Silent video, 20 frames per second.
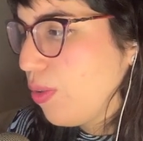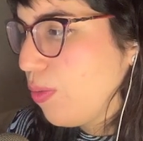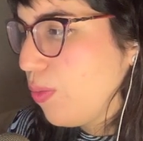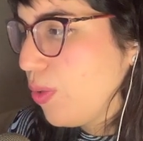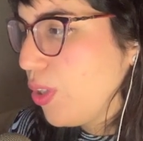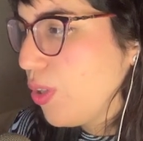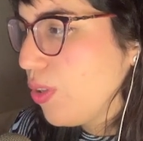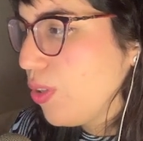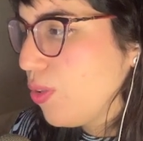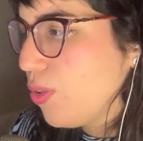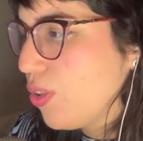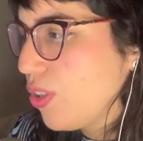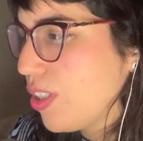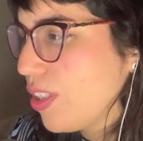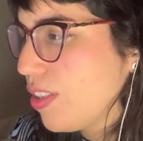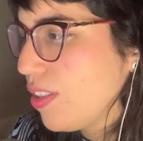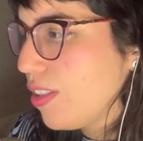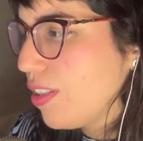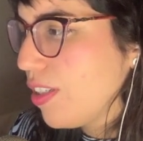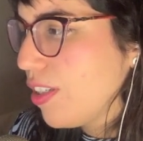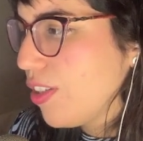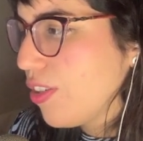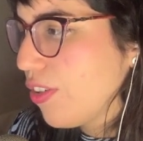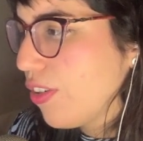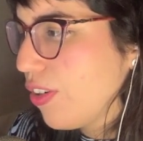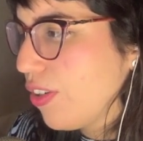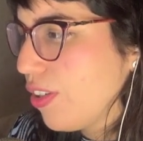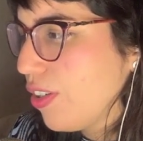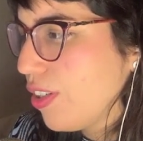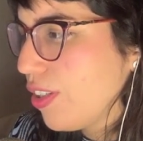We're going to change
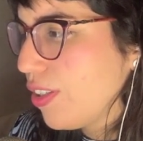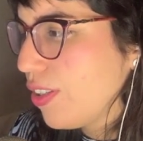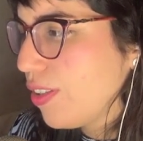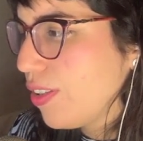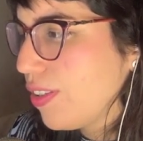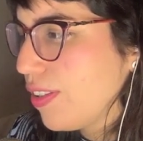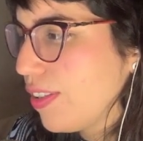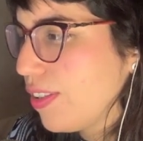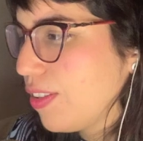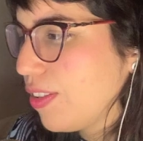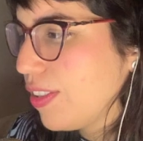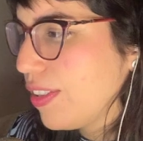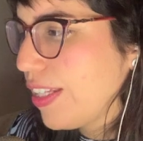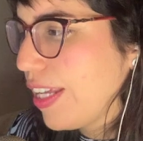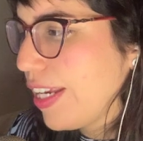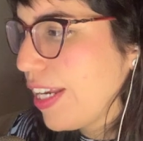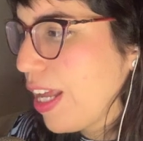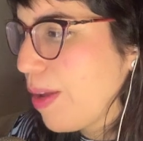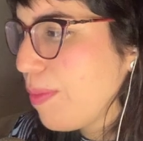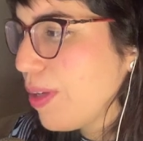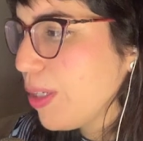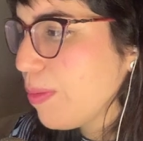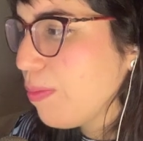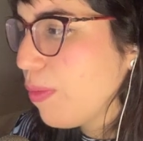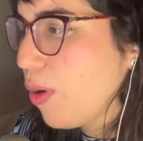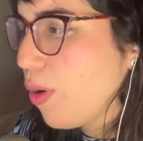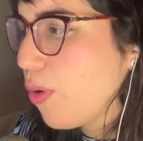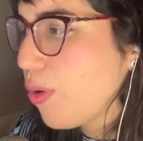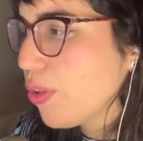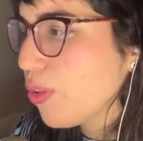here dynamic
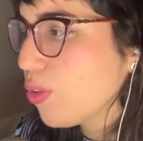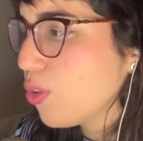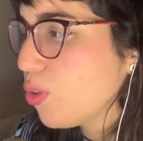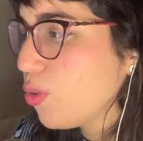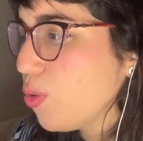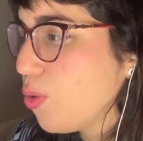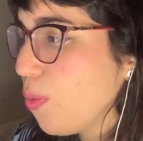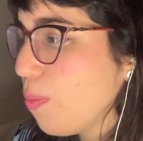mode to